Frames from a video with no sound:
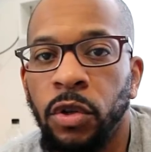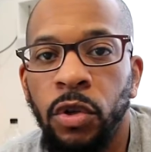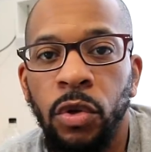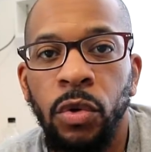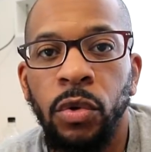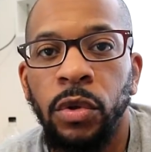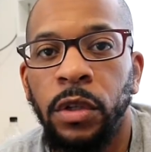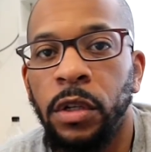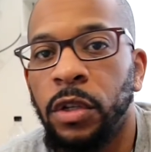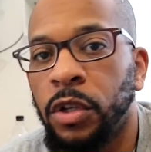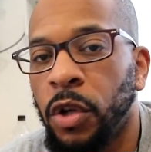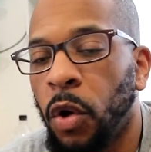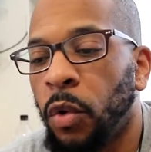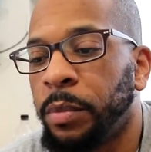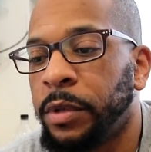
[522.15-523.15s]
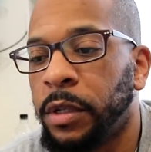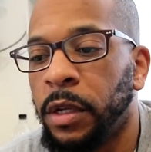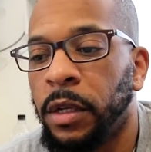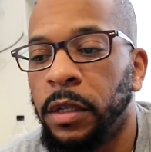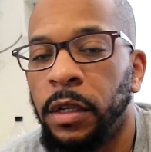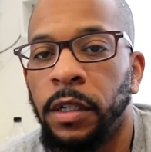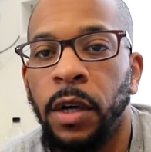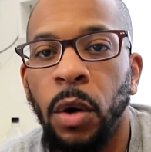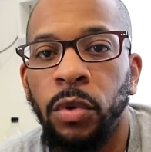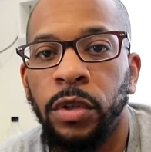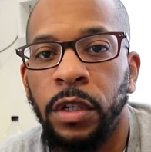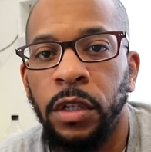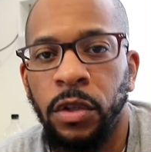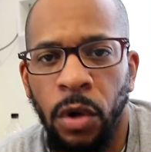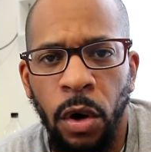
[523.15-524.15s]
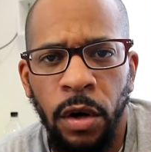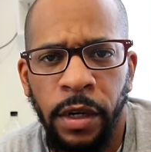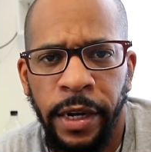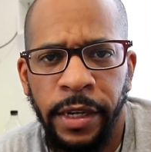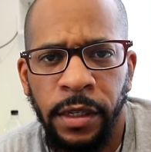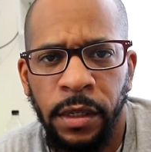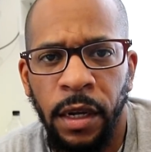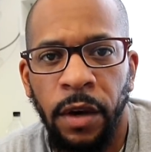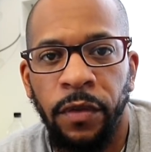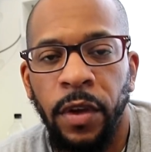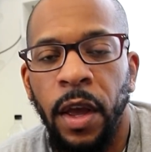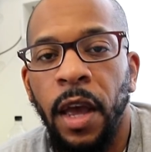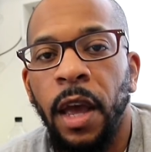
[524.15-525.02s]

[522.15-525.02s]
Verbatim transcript: you use, the soaps, the, the lotions, all of that stuff.